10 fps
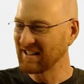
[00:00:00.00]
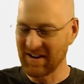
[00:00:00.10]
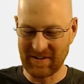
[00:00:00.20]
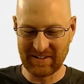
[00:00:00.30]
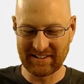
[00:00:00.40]

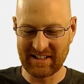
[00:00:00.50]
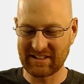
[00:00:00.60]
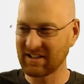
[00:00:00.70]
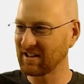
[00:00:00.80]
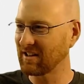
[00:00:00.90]
So
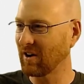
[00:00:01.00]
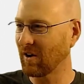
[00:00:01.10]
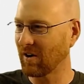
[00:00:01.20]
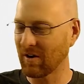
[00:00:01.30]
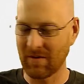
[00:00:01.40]
let's
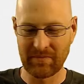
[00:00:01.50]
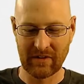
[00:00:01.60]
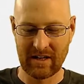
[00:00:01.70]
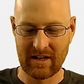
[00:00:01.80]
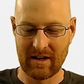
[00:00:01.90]
call
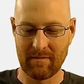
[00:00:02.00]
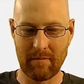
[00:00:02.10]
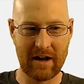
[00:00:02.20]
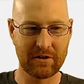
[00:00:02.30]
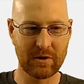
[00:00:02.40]

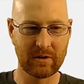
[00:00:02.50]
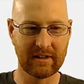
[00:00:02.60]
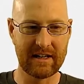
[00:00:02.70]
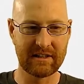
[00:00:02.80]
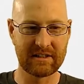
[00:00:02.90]
my underscore
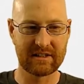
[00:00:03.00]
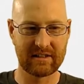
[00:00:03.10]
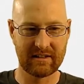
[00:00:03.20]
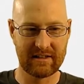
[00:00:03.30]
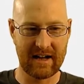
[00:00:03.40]

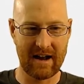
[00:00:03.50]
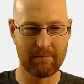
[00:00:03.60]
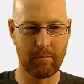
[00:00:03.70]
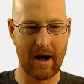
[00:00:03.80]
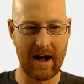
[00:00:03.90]
list
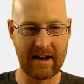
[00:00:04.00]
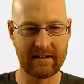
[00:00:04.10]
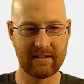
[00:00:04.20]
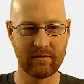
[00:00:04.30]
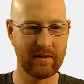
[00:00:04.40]
dot
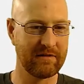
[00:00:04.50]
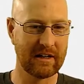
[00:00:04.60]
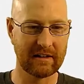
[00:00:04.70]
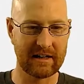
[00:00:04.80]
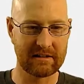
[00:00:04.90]
bind. And we've
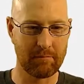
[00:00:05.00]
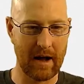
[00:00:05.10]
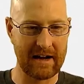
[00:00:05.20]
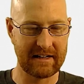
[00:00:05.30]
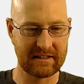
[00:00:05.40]
done lots of
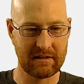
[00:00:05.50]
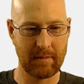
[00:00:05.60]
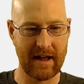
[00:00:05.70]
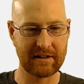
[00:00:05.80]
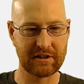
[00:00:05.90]
bindings in the
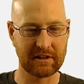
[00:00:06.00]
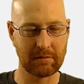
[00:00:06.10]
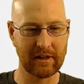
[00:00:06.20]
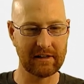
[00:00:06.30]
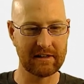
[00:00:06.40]
past. Check
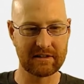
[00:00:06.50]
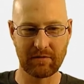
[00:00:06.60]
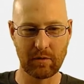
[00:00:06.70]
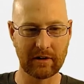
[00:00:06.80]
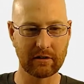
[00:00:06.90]
the playlist
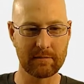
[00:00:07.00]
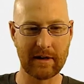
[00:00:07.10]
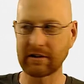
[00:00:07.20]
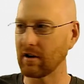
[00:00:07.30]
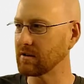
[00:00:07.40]
if you want to learn
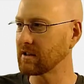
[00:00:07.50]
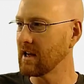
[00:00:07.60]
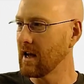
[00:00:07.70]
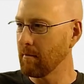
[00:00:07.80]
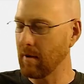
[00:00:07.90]
about those.
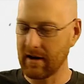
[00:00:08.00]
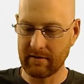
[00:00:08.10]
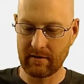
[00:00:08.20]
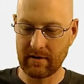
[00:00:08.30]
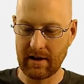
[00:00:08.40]

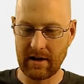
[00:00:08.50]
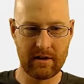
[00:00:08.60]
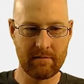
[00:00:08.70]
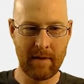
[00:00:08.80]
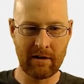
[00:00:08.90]
But
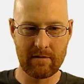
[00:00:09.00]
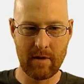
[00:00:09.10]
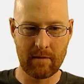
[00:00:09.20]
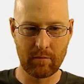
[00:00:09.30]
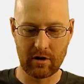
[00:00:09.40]
you might
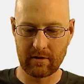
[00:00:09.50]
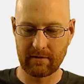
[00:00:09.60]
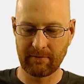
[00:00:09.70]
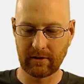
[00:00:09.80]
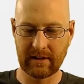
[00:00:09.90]

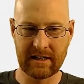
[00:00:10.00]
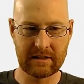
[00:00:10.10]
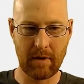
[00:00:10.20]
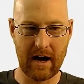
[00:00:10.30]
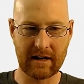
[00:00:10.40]
remember for
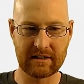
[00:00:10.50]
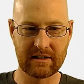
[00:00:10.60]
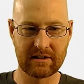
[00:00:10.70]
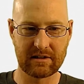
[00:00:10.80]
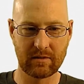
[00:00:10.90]
list
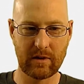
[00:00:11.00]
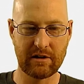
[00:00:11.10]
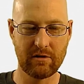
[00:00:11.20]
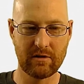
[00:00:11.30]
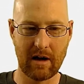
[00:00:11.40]
boxes, we
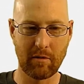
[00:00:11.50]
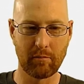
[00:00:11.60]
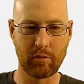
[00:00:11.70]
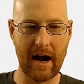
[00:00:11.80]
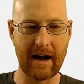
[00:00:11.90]
do
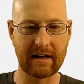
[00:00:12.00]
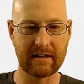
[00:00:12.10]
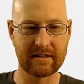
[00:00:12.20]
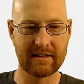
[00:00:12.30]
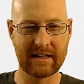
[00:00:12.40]
double
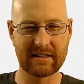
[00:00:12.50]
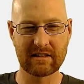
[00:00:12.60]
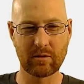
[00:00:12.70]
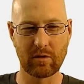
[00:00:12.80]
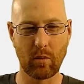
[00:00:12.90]
brackets, and that's
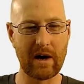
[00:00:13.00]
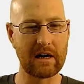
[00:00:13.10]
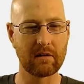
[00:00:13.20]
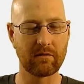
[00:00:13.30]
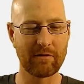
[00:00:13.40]
sort of
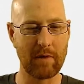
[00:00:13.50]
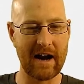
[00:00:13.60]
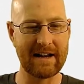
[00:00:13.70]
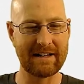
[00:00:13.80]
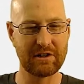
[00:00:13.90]
weird for
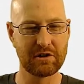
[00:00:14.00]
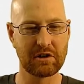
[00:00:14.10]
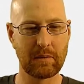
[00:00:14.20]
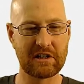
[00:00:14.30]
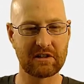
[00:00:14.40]
bindings.
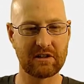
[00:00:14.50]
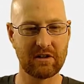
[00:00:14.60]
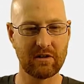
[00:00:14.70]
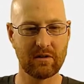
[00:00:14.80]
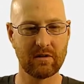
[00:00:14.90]
Usually we just
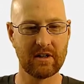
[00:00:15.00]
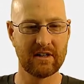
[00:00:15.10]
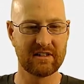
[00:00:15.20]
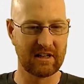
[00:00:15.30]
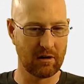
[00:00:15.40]
do
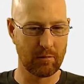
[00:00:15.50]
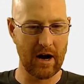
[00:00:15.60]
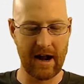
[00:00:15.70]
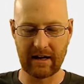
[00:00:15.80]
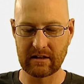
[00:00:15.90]
single
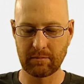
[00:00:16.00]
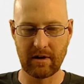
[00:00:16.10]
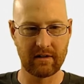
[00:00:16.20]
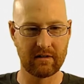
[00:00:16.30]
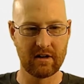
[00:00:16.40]
brackets,
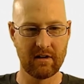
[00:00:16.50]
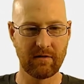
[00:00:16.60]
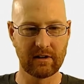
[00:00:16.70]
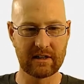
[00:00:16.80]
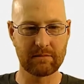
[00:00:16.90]
but
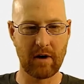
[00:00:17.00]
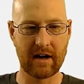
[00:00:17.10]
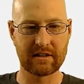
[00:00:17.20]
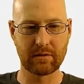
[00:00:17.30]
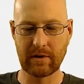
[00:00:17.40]
for list
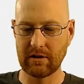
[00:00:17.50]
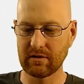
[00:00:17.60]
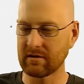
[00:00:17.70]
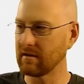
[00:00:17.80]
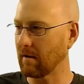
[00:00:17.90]
boxes, we
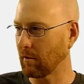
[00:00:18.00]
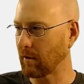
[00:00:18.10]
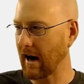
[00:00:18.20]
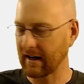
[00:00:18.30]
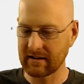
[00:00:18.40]
use double
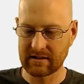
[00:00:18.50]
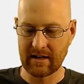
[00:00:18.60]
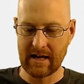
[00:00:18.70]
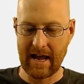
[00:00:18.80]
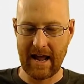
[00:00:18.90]
brackets.
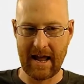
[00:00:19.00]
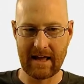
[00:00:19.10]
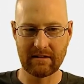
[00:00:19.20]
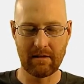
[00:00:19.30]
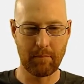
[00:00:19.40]

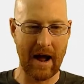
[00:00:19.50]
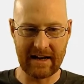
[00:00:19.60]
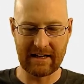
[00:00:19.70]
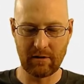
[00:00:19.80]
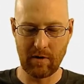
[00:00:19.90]
And the
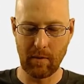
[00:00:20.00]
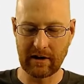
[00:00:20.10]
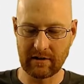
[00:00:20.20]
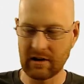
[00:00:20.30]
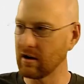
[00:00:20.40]
binding we
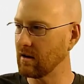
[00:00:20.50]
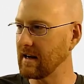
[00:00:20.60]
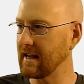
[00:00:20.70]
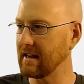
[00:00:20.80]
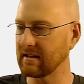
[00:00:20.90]
want to do
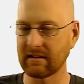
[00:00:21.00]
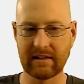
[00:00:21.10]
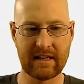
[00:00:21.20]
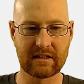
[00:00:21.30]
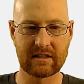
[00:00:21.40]
is
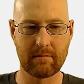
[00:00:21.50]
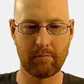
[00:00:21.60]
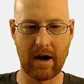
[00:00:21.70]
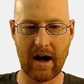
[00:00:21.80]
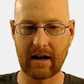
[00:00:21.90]

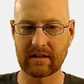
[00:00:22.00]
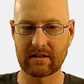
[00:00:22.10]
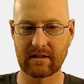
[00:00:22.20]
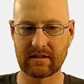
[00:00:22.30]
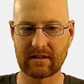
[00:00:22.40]
list
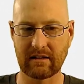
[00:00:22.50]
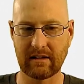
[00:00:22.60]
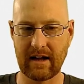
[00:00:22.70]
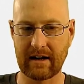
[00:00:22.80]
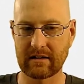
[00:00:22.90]
box
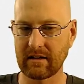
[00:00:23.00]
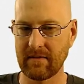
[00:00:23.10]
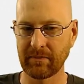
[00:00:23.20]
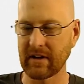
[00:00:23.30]
select.